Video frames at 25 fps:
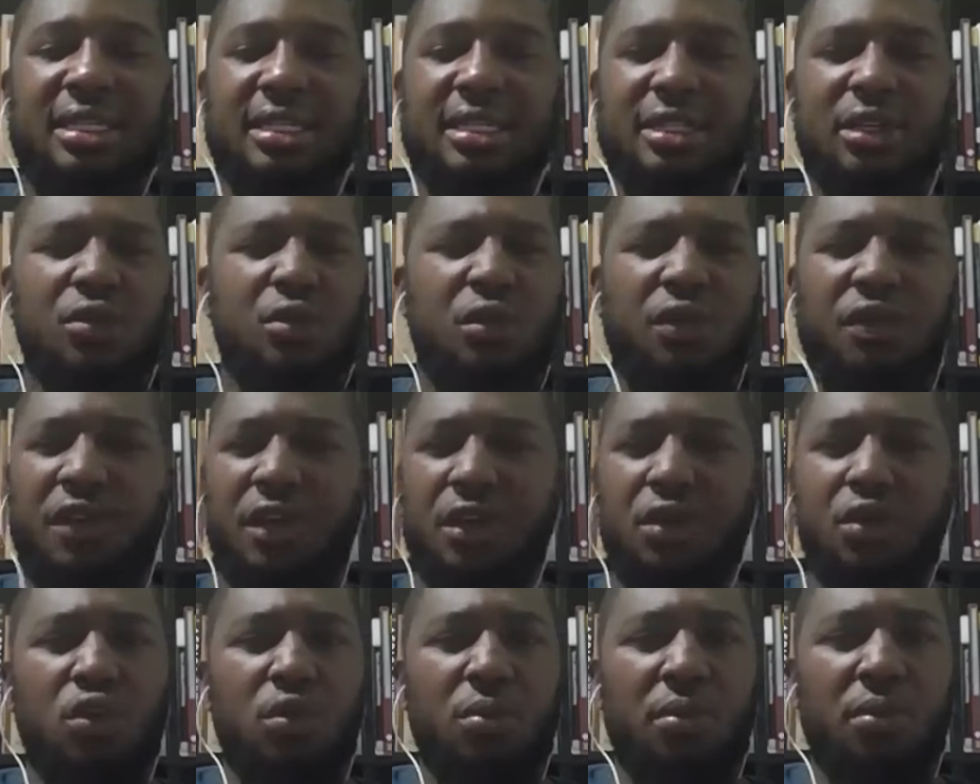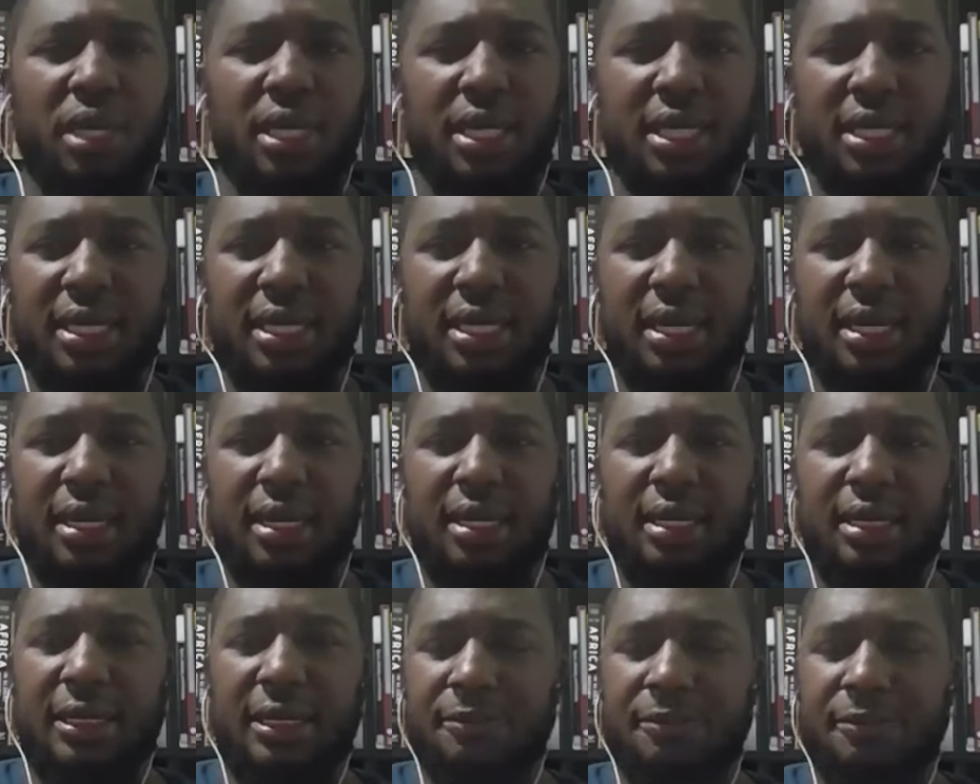result of economic
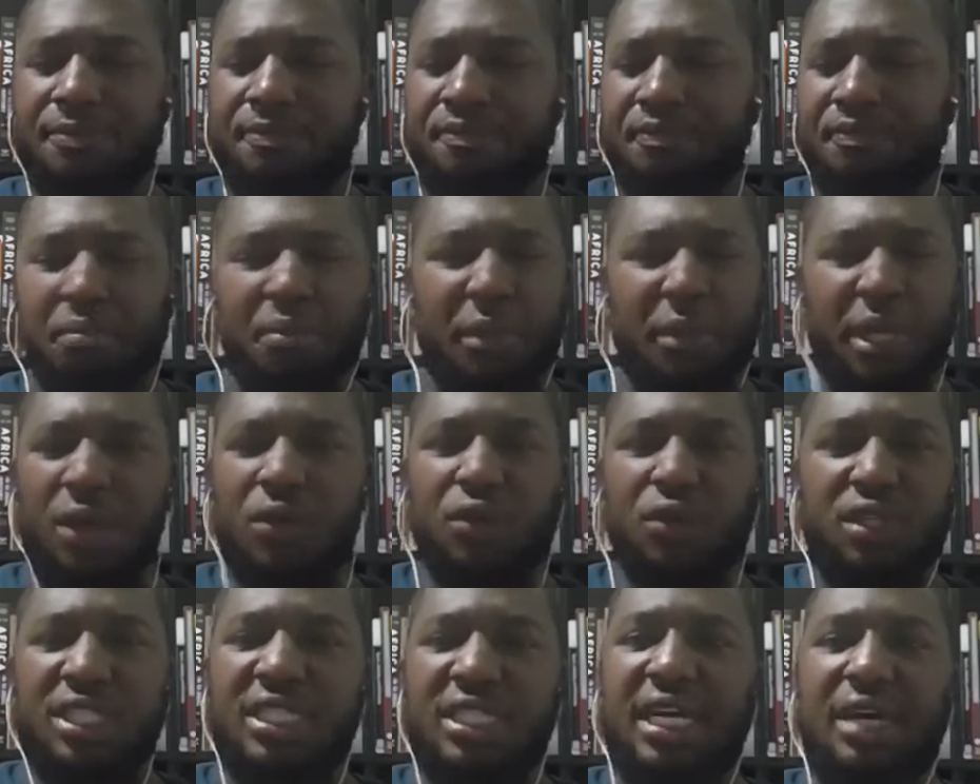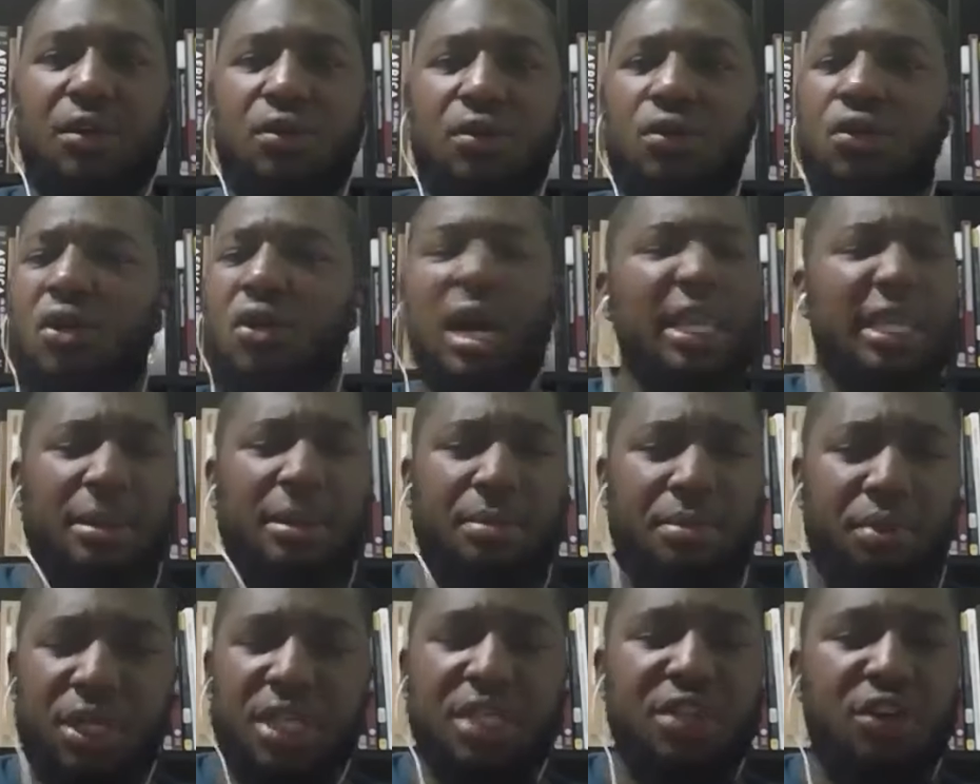meltdown or other
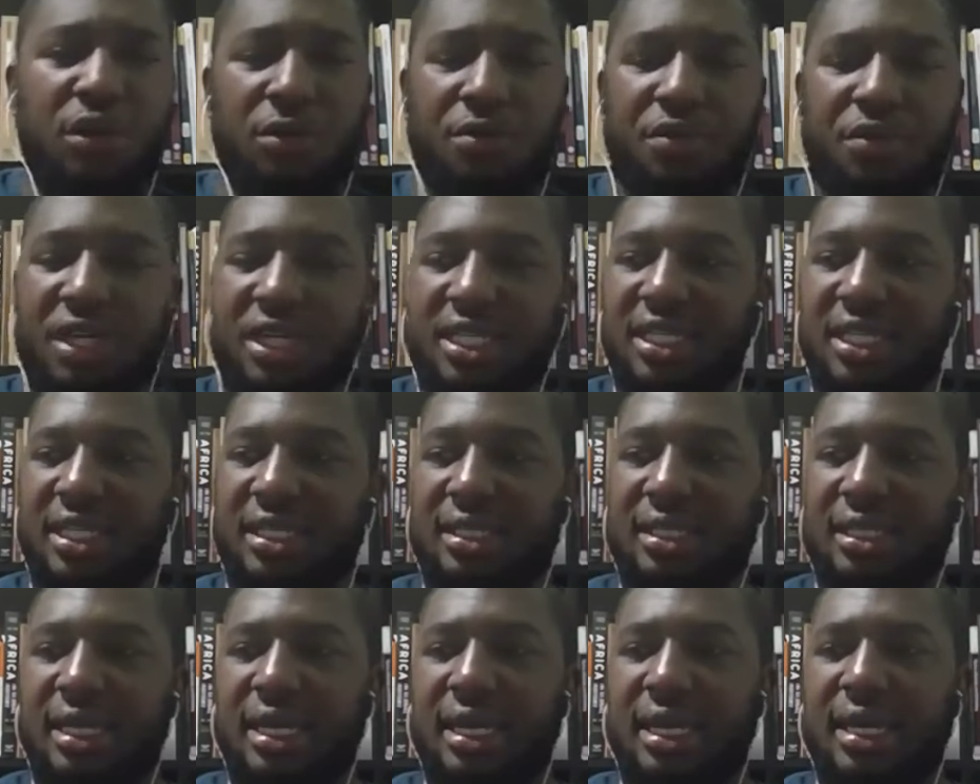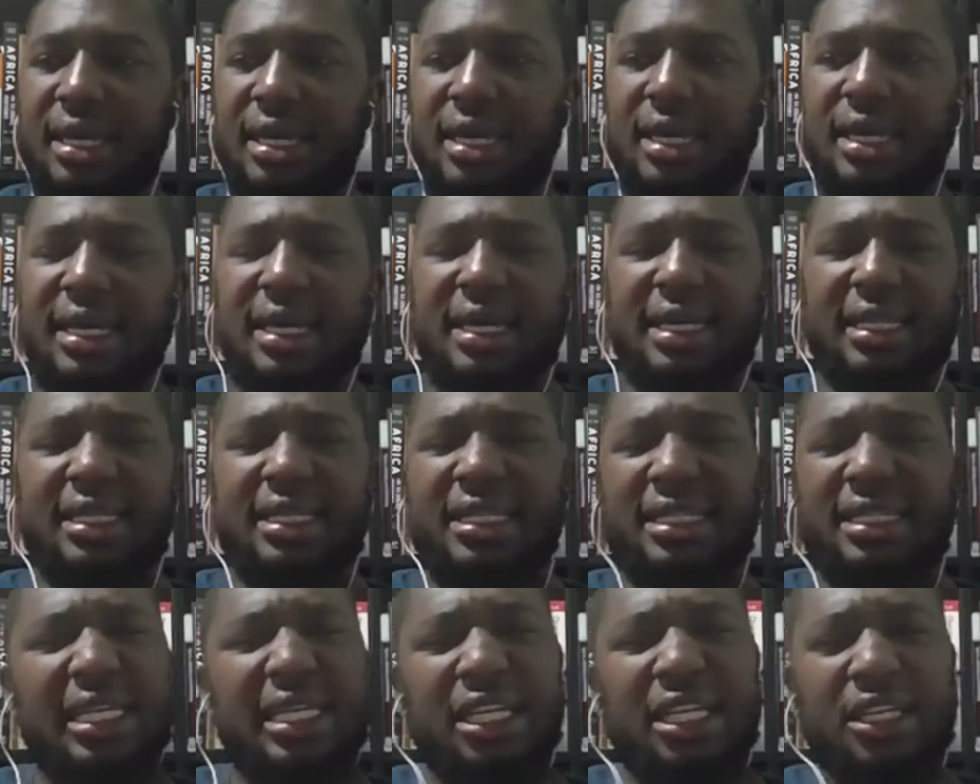political pressures,
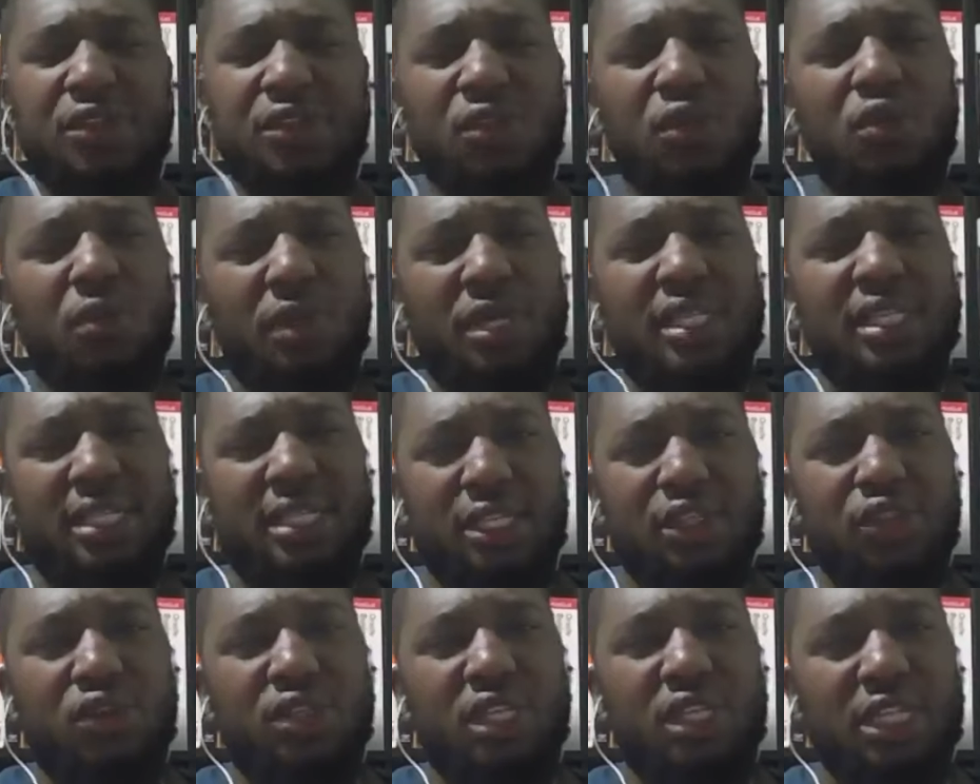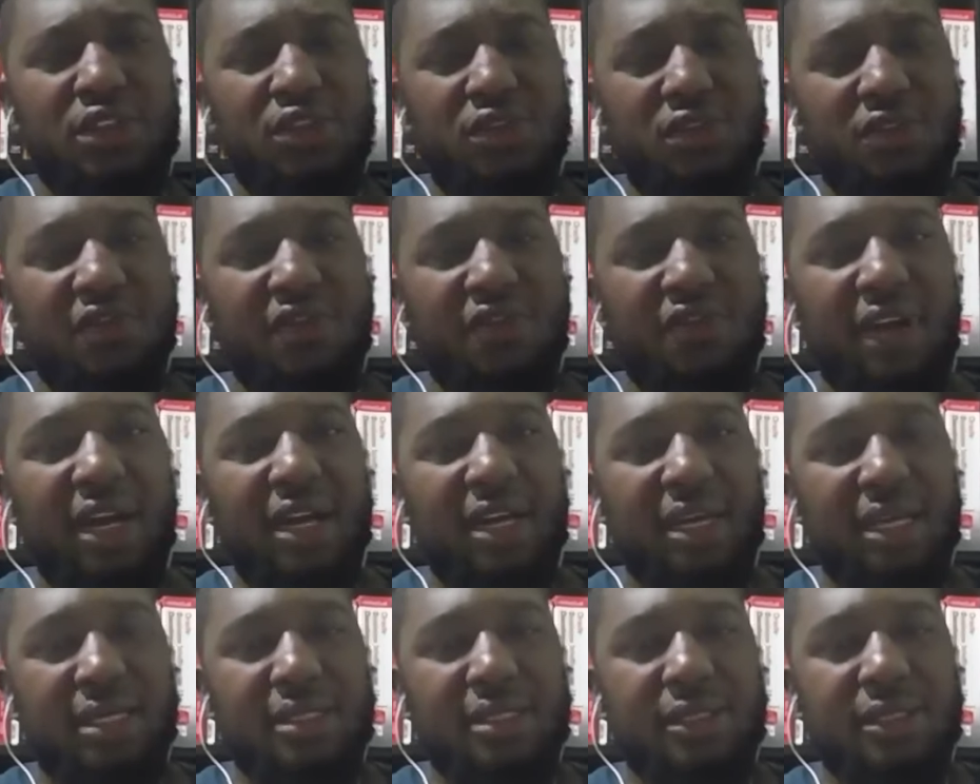the state has always resorted to
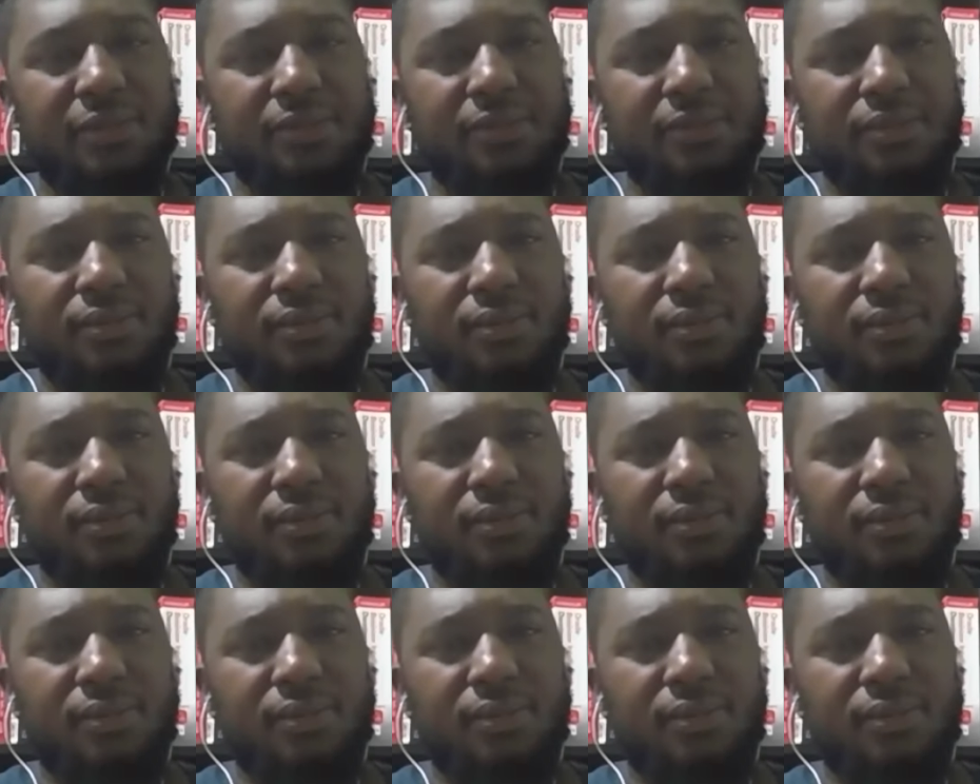violence.